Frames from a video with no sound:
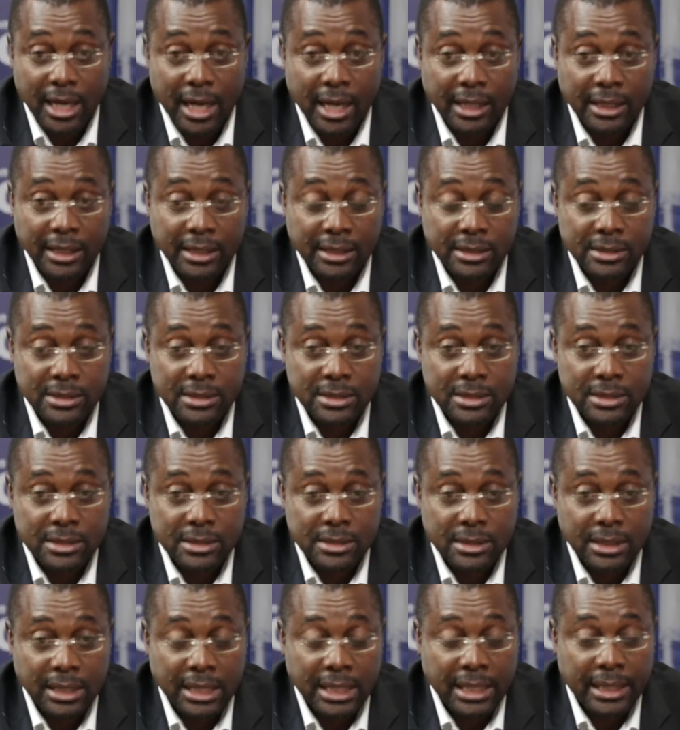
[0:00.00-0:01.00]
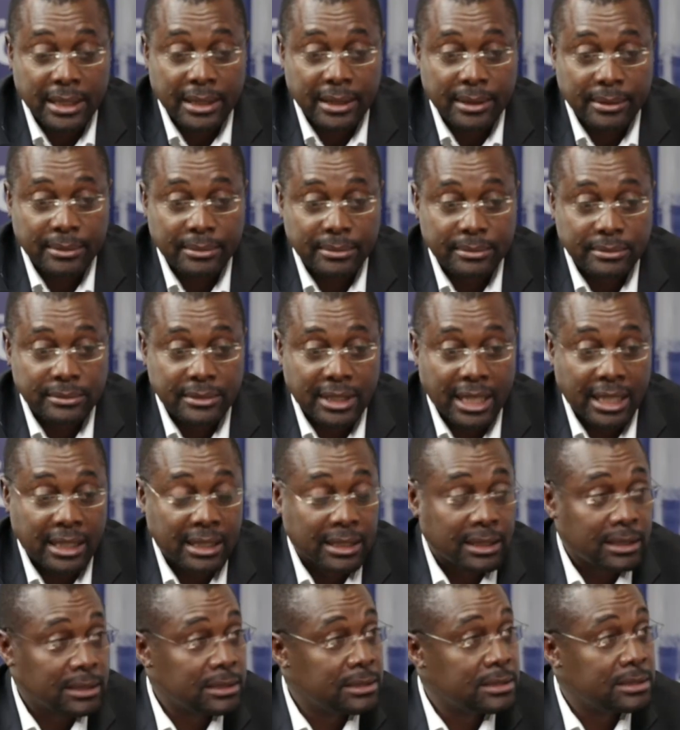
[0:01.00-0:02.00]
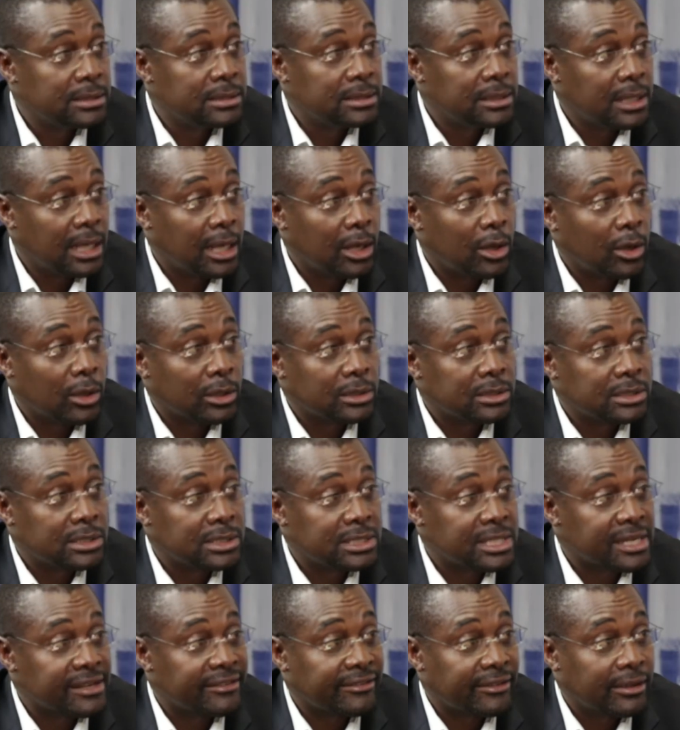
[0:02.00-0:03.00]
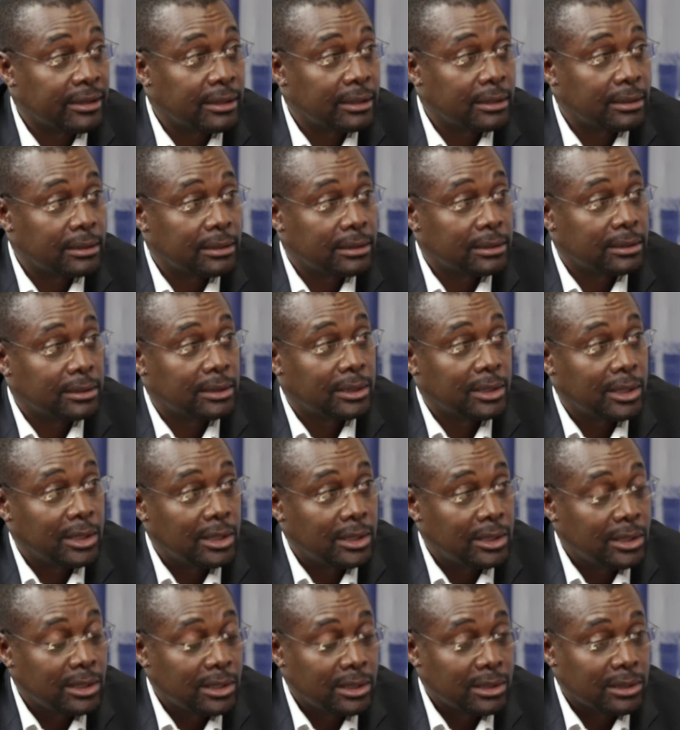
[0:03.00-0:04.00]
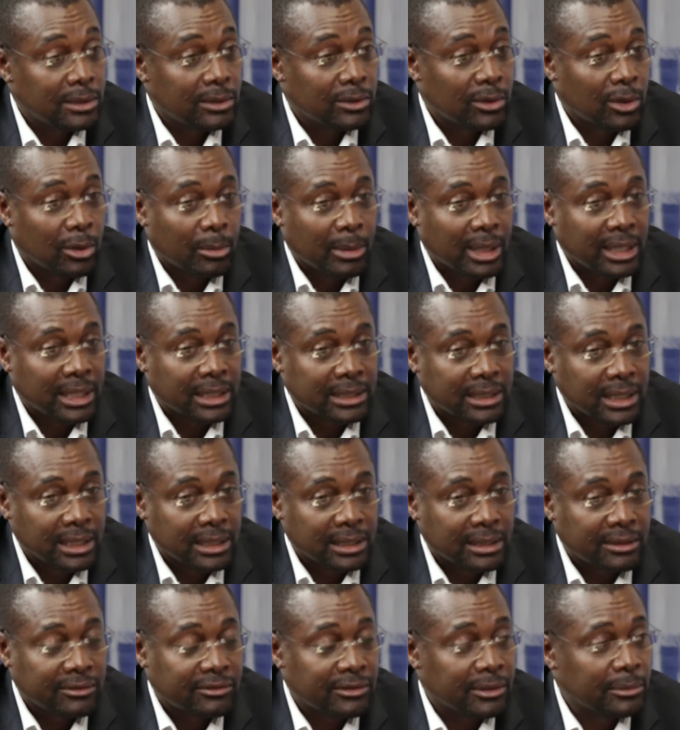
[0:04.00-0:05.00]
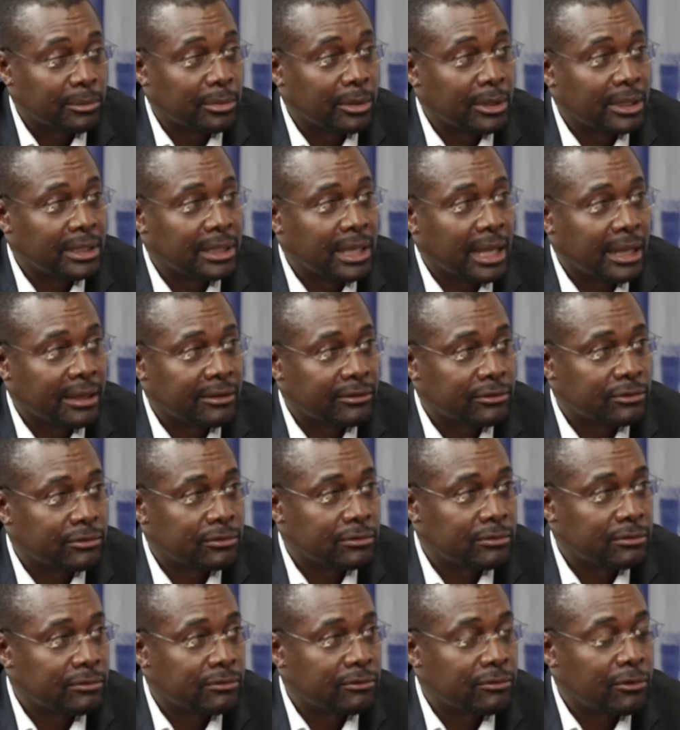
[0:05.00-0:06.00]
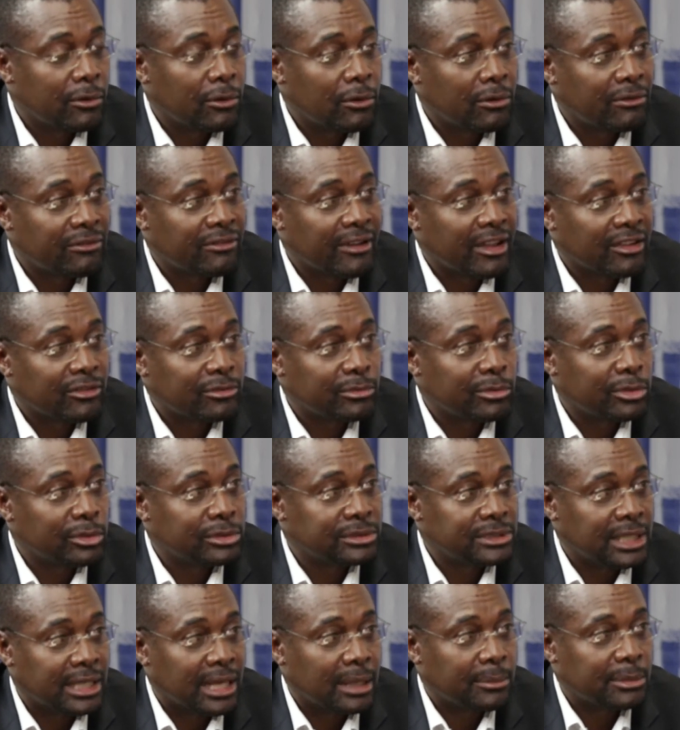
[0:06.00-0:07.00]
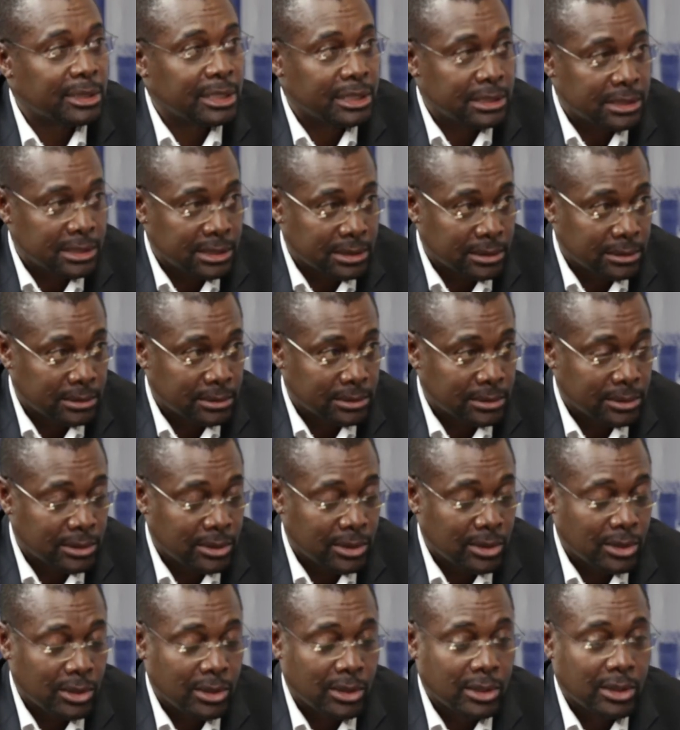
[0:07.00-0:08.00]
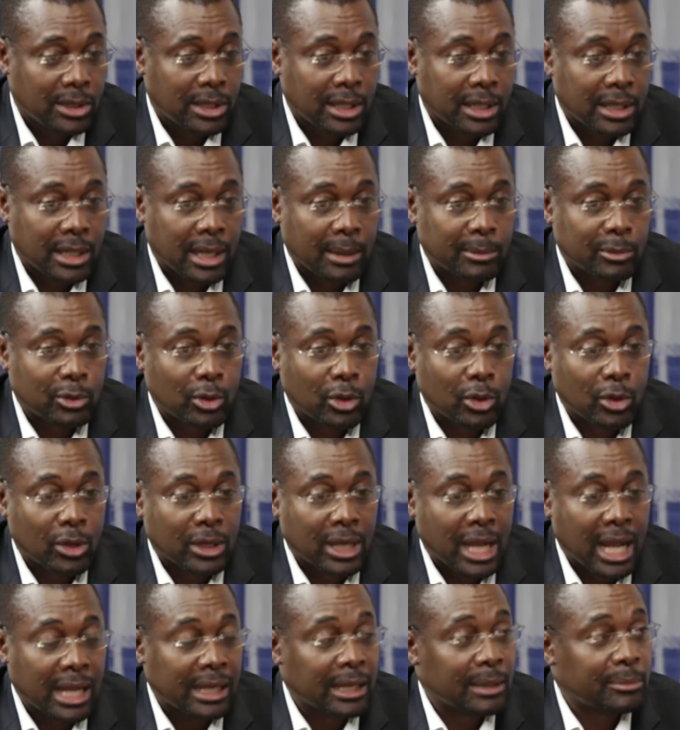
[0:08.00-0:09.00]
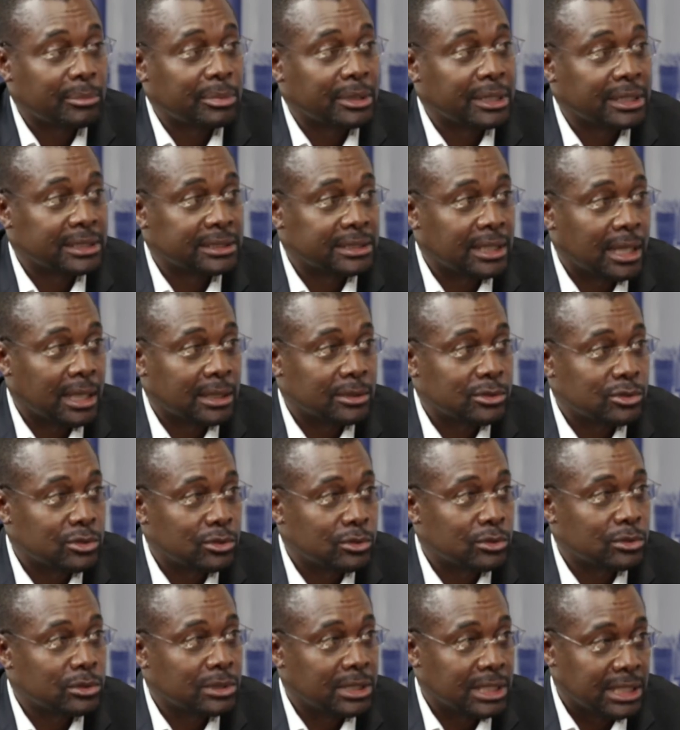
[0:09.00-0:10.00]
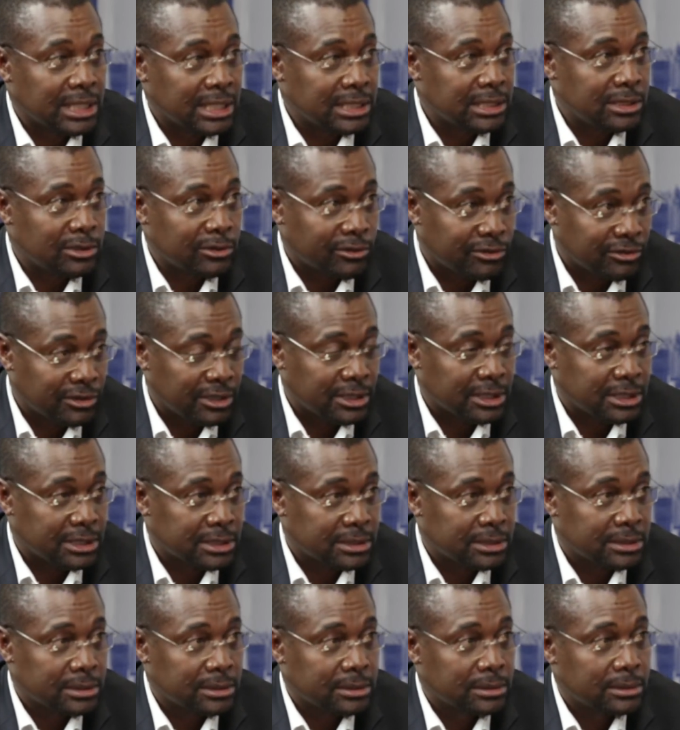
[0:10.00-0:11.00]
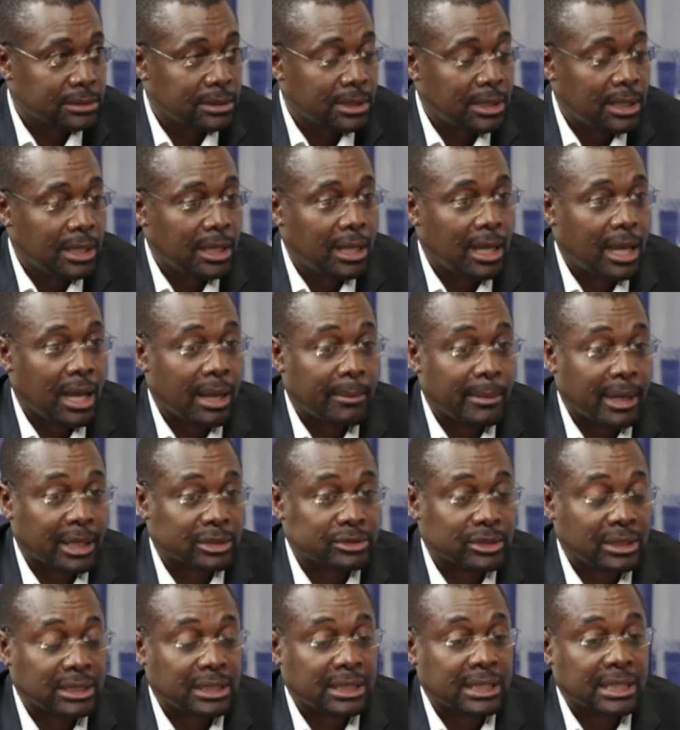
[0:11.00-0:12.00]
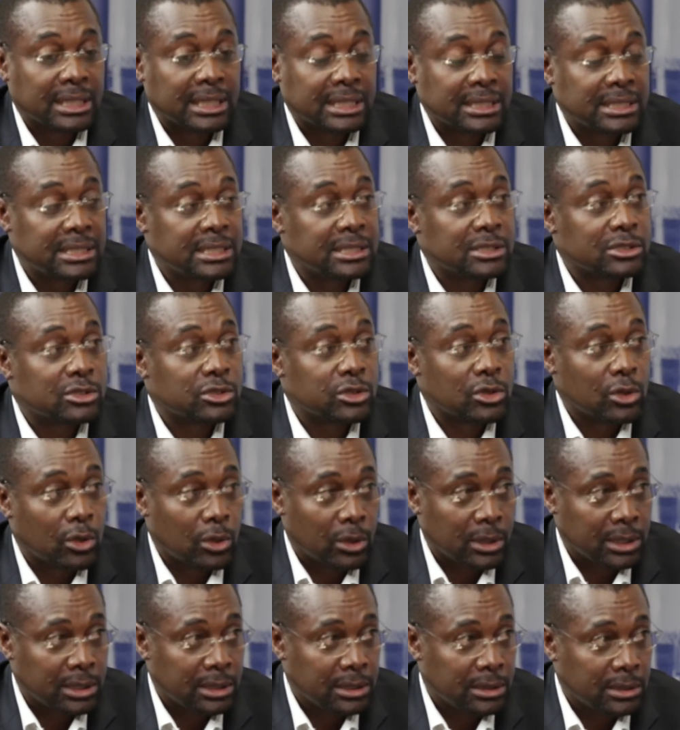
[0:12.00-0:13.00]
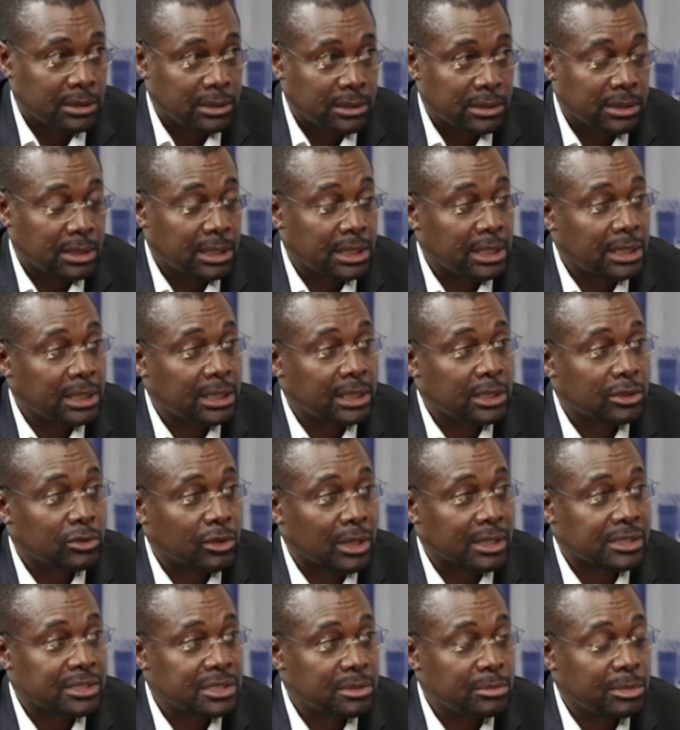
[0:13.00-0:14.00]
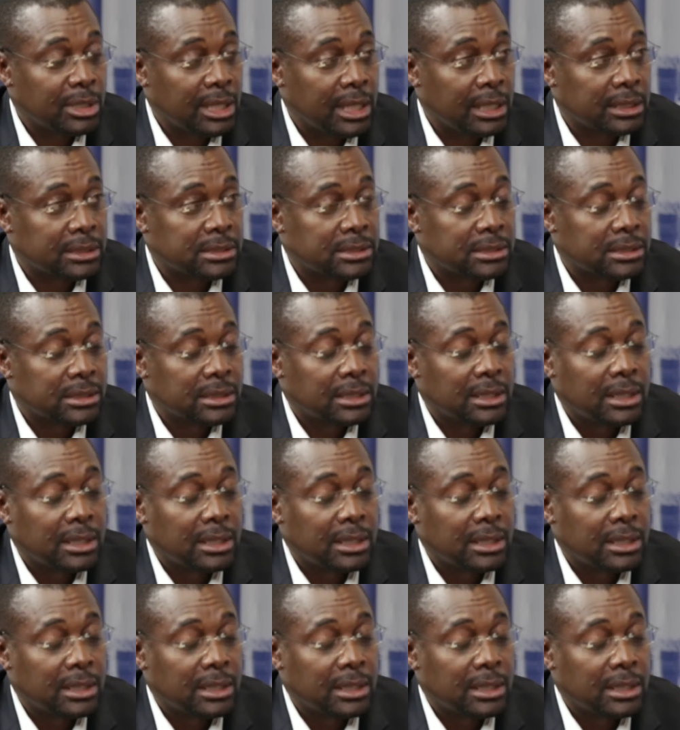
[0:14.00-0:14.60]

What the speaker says: I read. I read a lot, Trevor. Normally, at any given point, I have 4 or 5 books that I'm reading, and I'm no longer under pressure to read to finish. I'm actually reading slowly to assimilate.